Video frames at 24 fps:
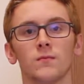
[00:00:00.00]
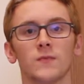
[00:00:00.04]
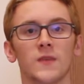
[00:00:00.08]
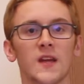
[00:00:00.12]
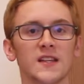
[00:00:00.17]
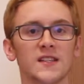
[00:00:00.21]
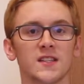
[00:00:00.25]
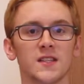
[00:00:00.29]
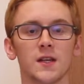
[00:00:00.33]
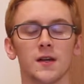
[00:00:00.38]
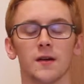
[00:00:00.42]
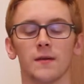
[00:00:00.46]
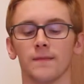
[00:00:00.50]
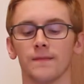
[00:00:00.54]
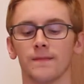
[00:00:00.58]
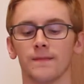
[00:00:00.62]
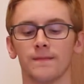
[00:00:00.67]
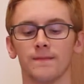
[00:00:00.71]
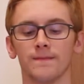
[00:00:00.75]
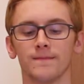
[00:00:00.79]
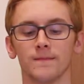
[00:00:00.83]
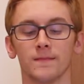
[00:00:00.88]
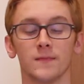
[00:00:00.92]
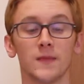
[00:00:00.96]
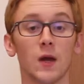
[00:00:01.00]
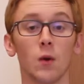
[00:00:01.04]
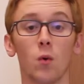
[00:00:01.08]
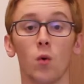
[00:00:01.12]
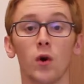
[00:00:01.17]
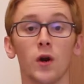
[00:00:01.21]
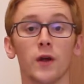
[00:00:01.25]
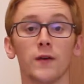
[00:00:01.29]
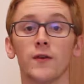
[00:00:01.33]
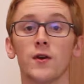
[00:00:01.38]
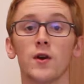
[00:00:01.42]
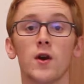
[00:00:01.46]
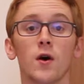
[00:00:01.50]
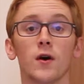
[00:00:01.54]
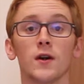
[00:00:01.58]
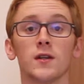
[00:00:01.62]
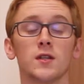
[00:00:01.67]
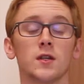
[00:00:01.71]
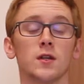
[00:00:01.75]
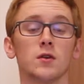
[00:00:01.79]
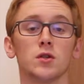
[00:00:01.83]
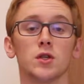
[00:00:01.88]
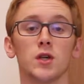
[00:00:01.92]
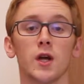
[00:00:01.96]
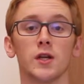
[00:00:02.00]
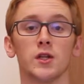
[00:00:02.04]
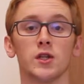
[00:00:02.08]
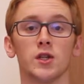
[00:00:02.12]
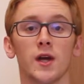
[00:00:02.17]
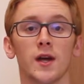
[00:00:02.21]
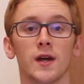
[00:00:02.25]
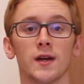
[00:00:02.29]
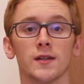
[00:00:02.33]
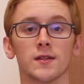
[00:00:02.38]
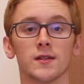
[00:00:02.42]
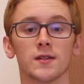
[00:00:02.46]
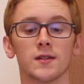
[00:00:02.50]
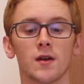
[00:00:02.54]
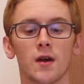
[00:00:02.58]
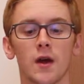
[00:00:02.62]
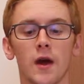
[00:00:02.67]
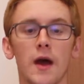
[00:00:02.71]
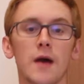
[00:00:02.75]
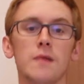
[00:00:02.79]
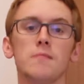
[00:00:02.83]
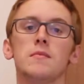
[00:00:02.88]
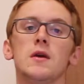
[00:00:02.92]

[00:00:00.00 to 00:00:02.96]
That's it. They won't even notice that you changed hands.